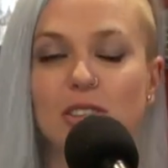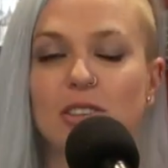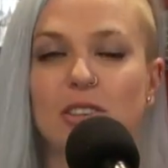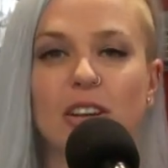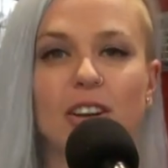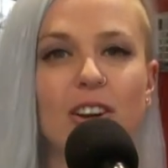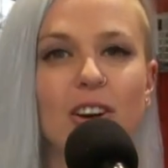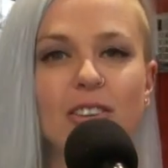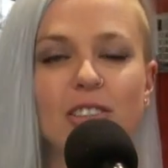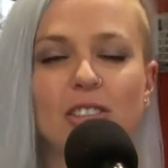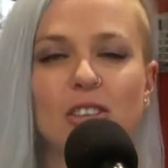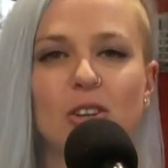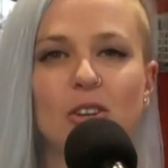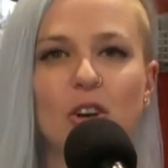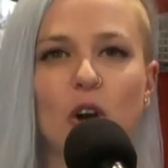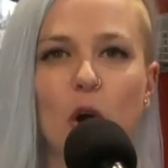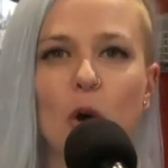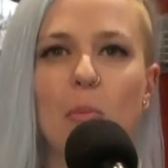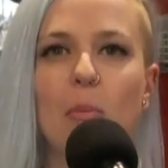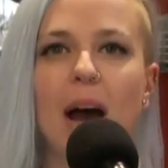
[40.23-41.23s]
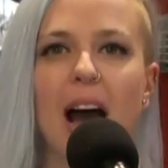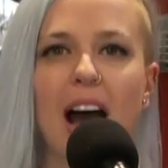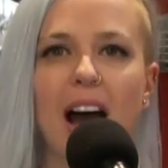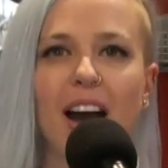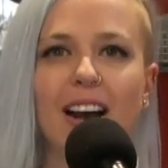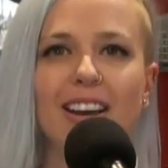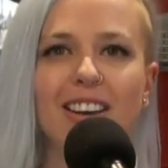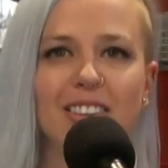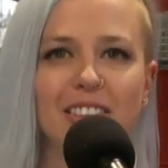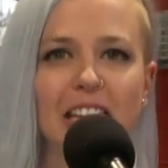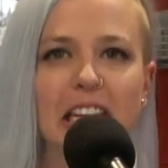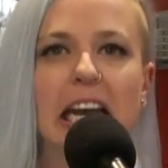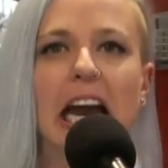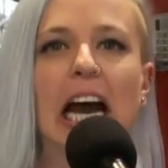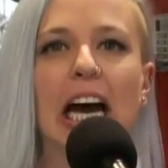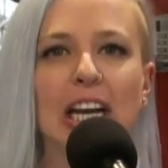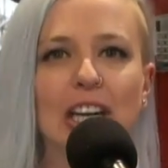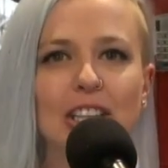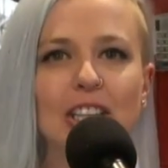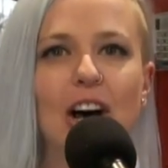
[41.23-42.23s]
So you can also go back in the
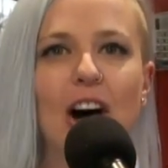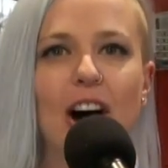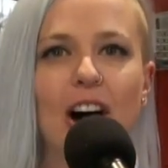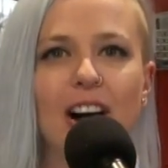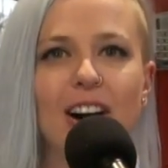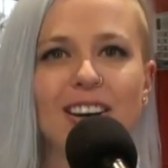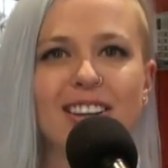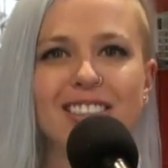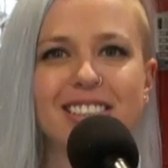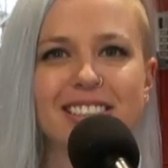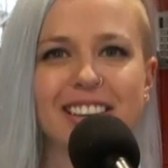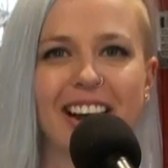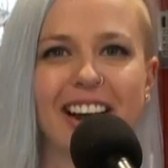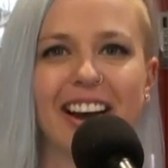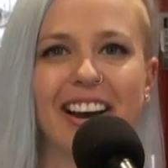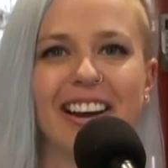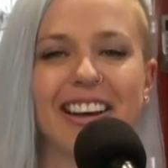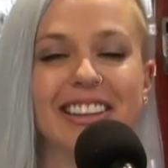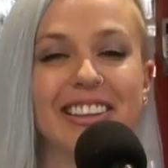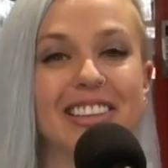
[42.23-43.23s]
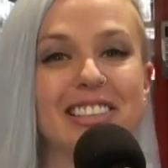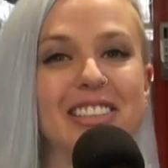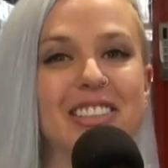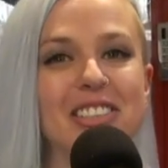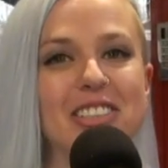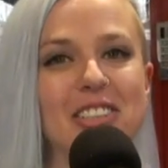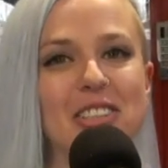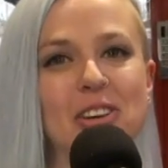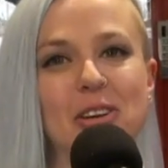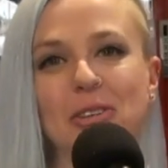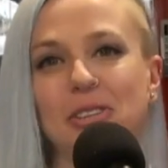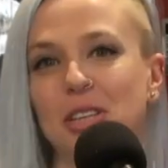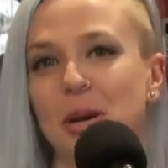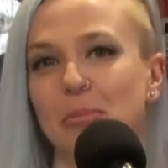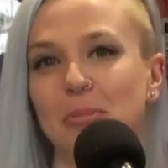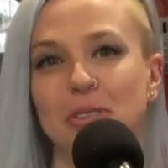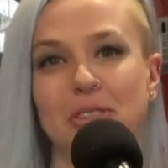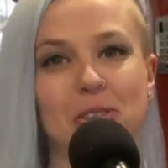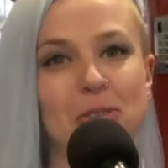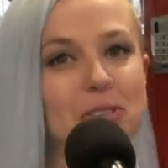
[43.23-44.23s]
catalogs and listen to those
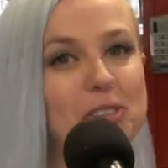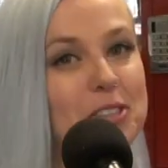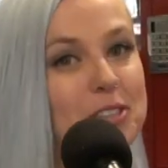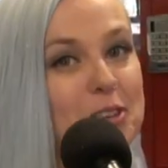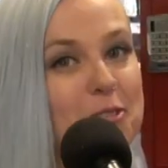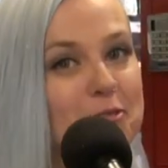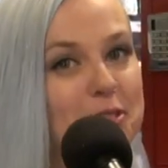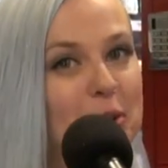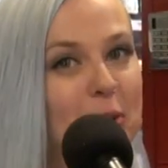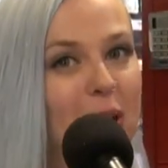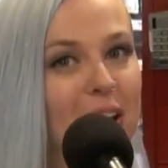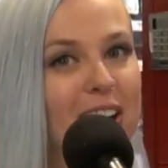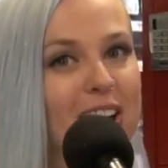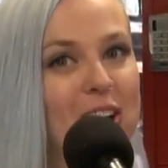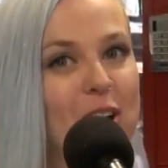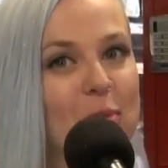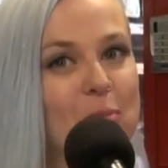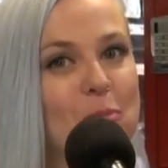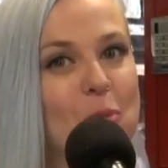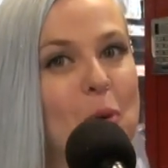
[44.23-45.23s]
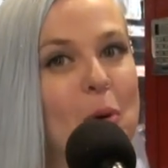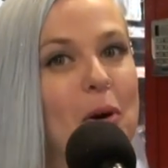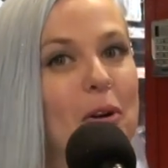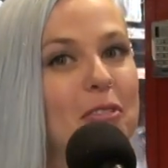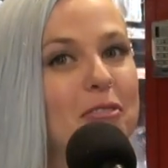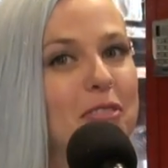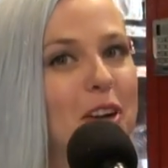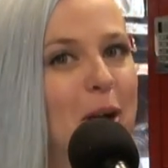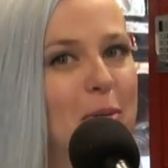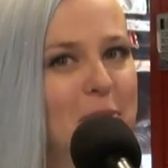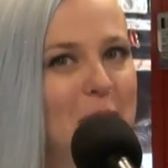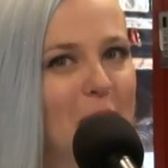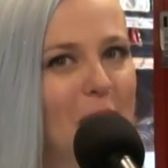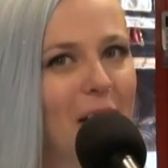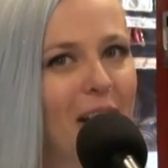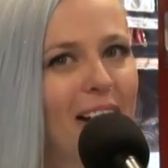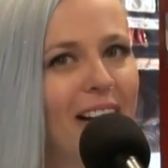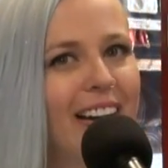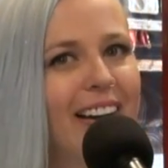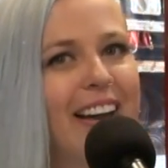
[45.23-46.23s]
episodes too if you want to hear more from
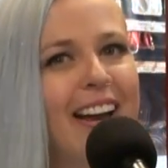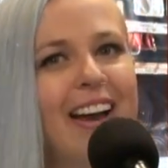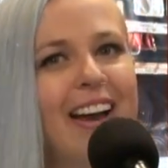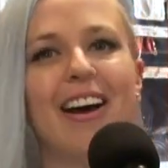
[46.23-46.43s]
her.